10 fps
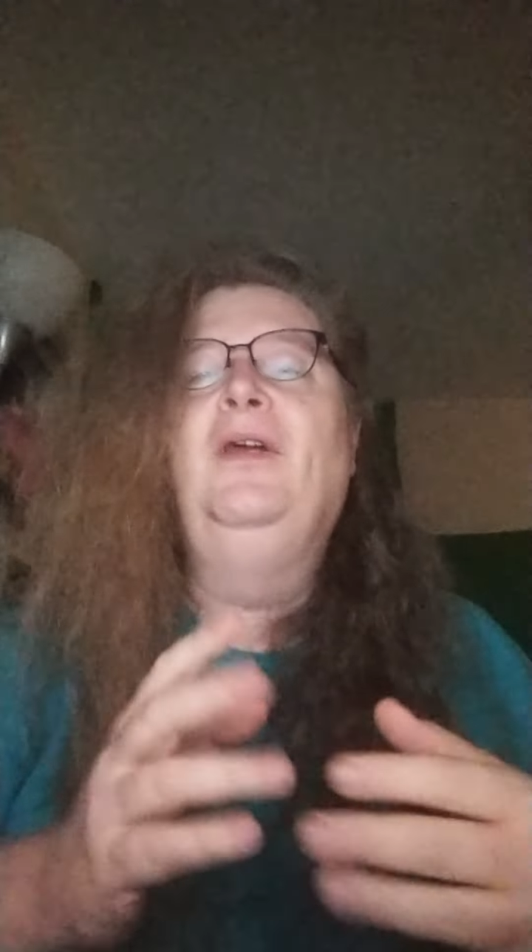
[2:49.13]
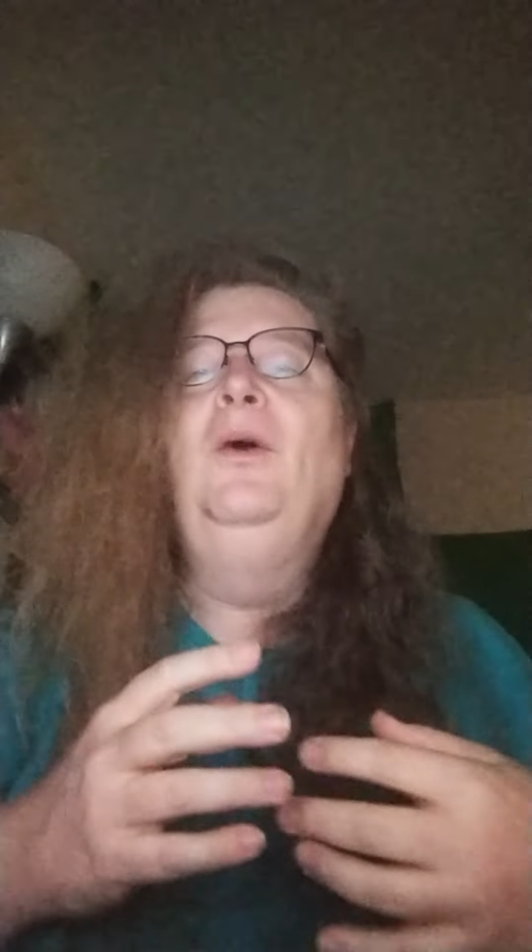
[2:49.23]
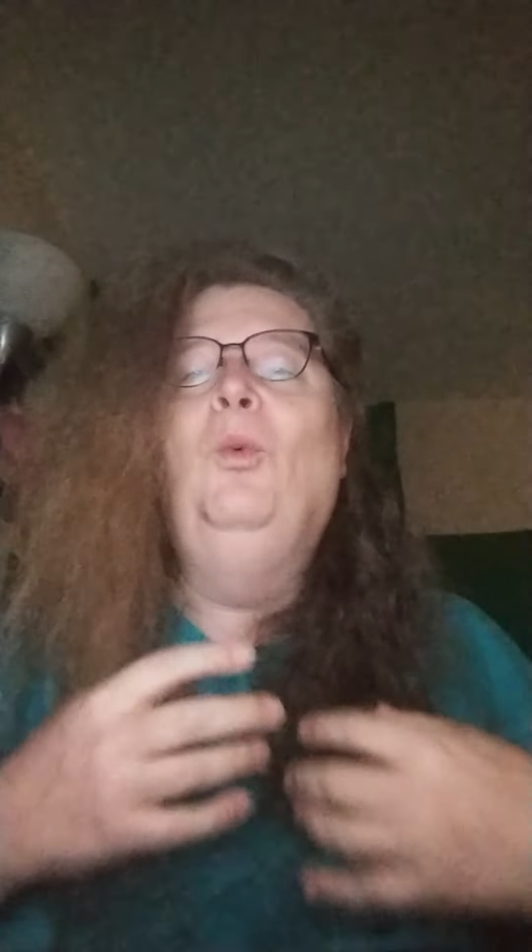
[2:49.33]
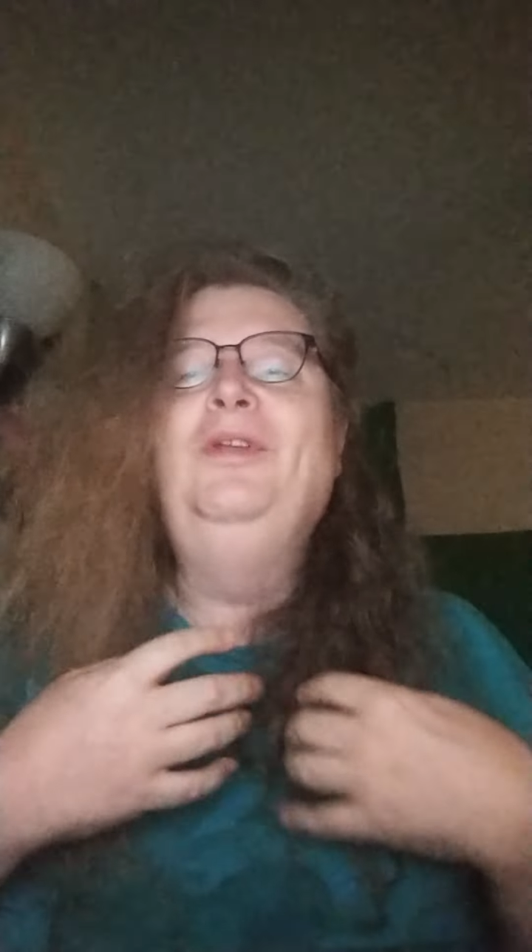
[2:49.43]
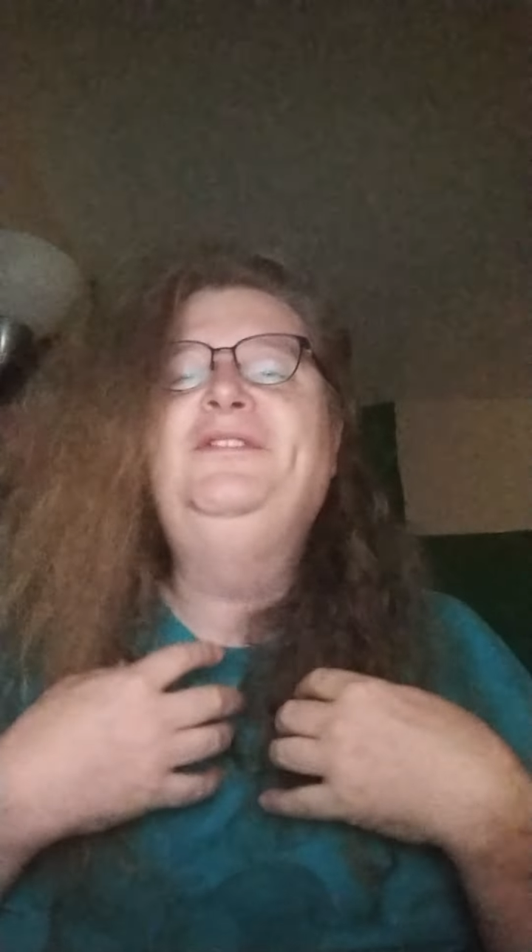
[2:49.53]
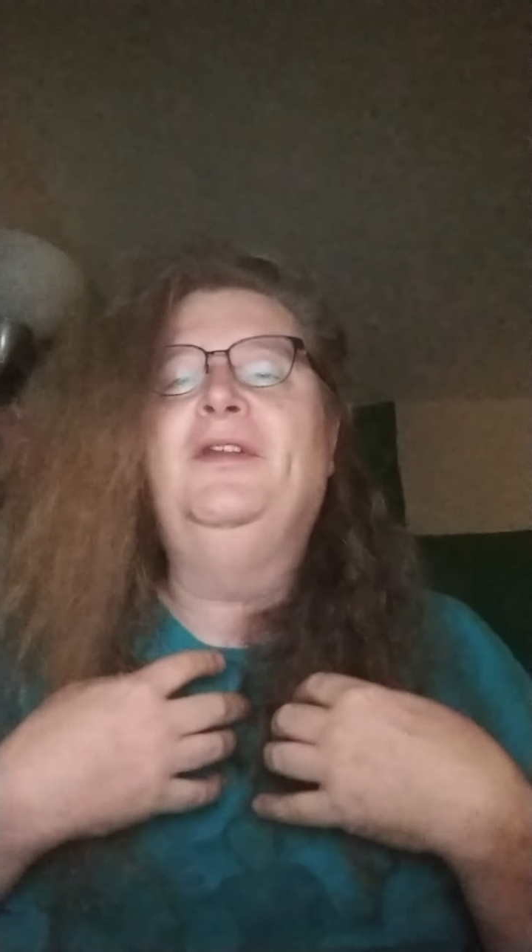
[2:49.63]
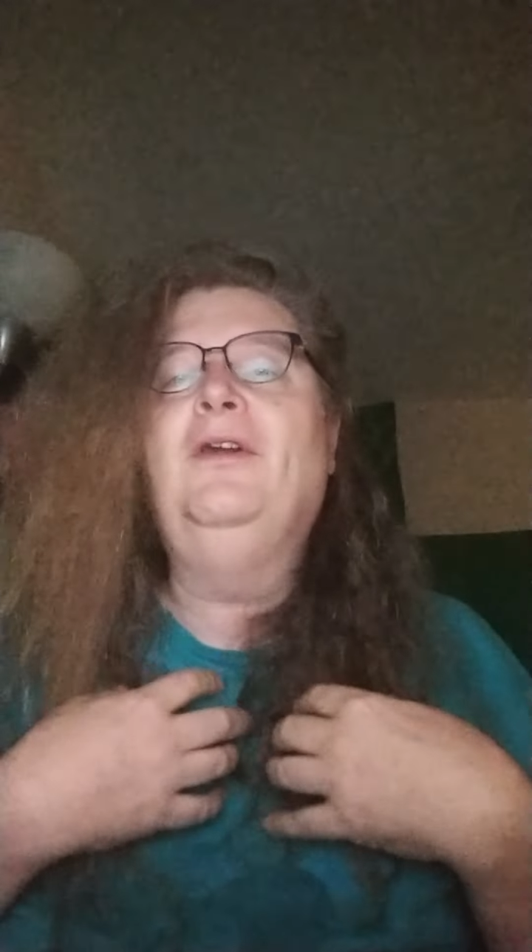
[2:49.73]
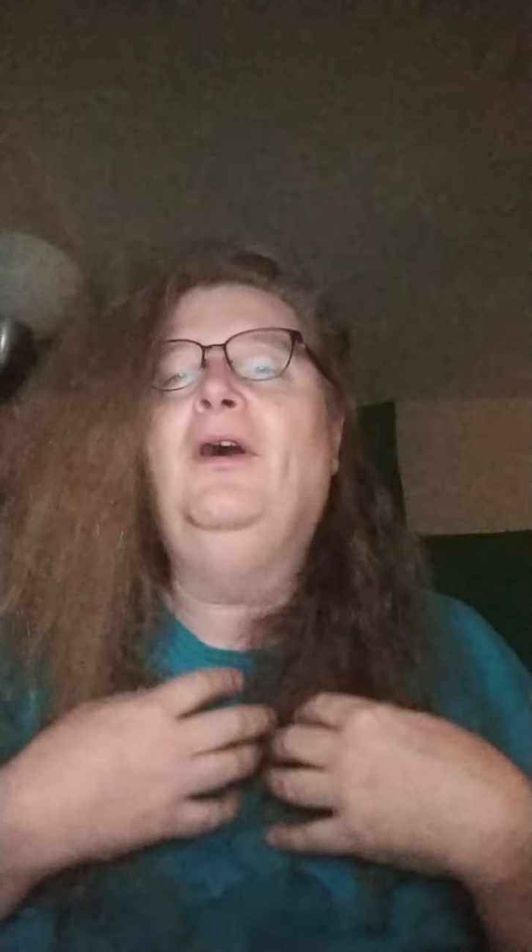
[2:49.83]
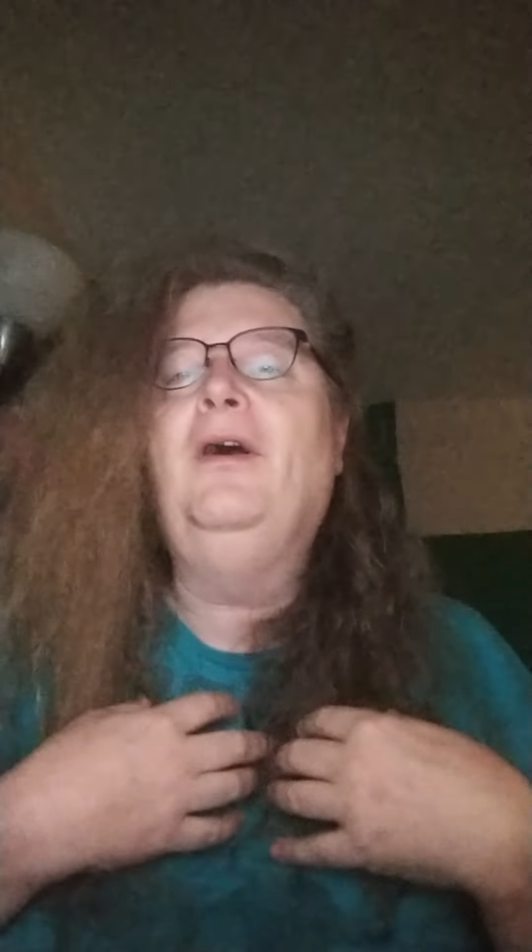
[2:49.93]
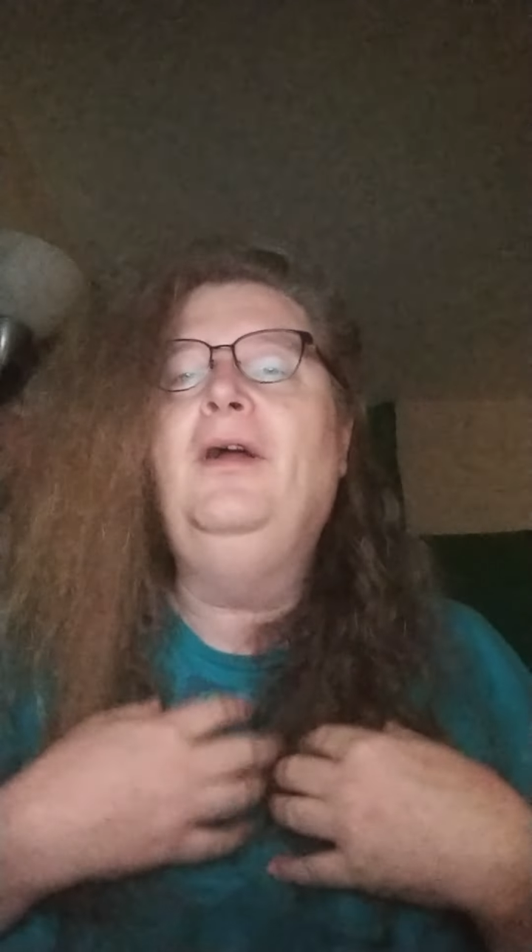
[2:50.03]
what's in our
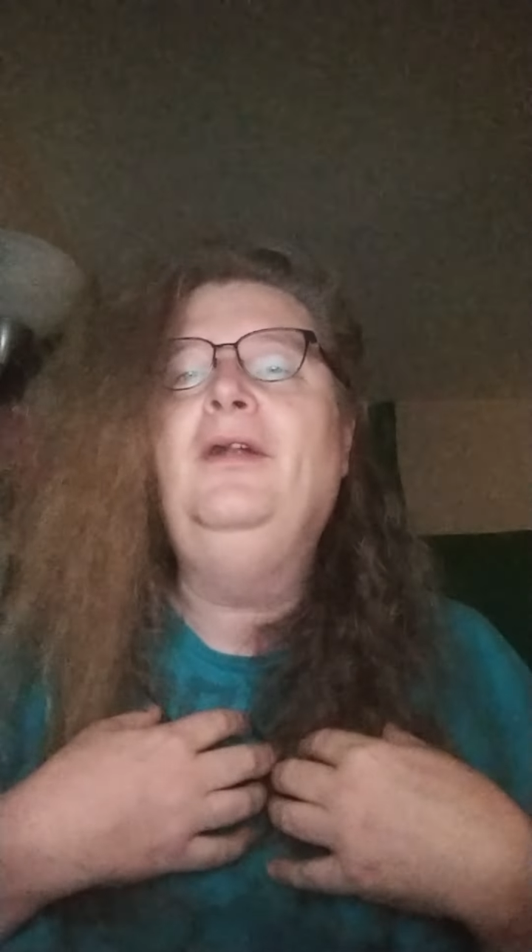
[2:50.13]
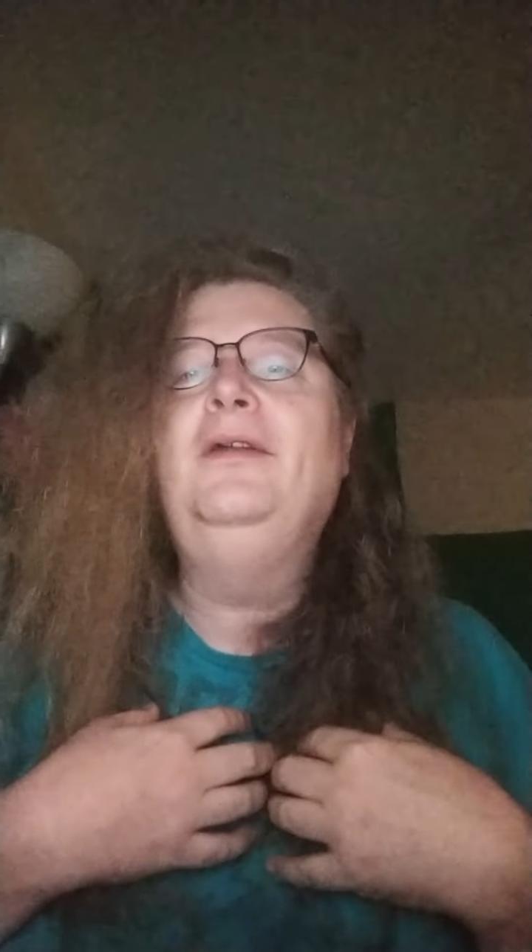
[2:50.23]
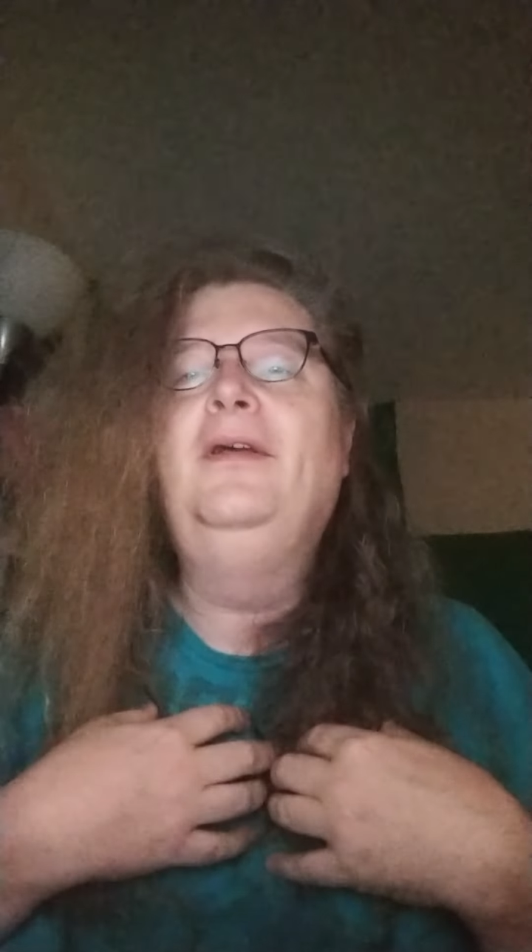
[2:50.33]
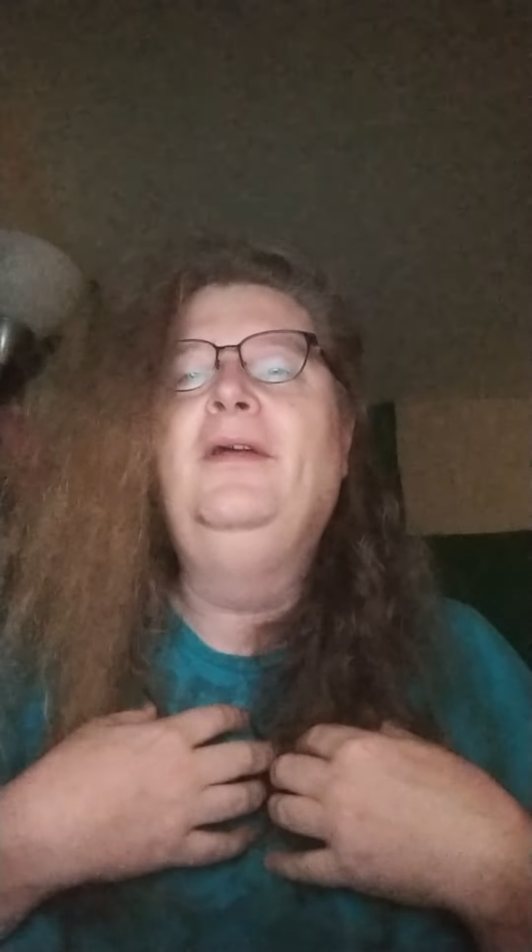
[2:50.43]
heart